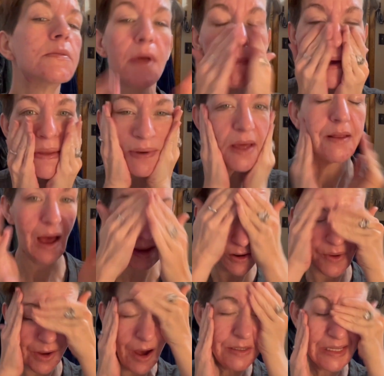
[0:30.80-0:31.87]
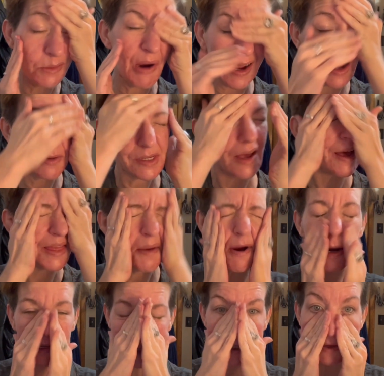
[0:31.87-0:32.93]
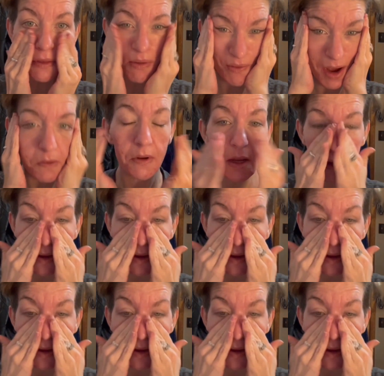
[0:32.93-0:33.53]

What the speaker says: And by the way, I know what caused these breakouts and that product is getting thrown out.